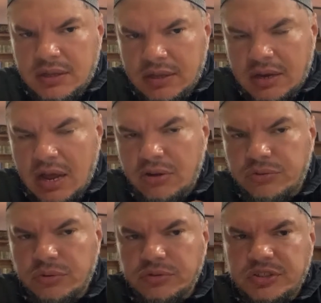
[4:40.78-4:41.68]
in how
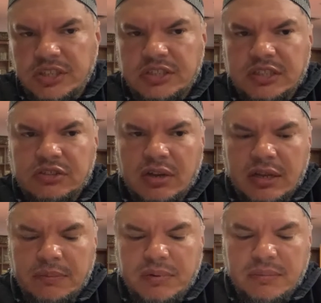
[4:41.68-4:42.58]
those teachings are
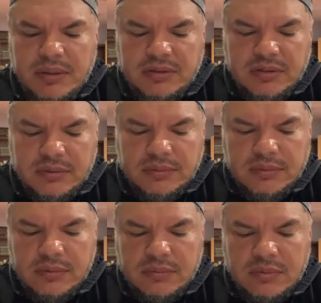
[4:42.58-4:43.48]
implemented,
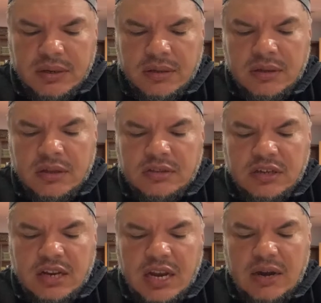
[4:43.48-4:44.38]
right?
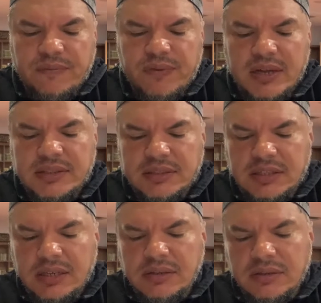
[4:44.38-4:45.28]
To clarify the
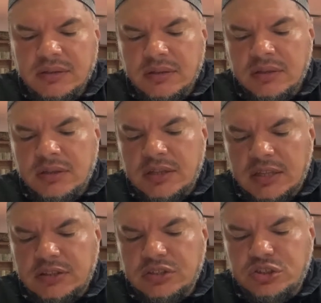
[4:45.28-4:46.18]
deen,
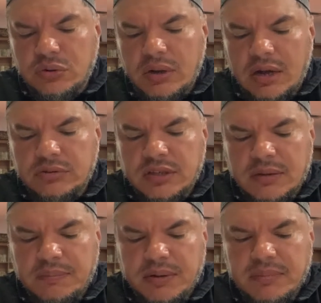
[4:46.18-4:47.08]
to show how to
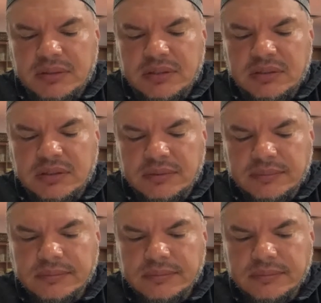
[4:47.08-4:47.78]
implement the deen.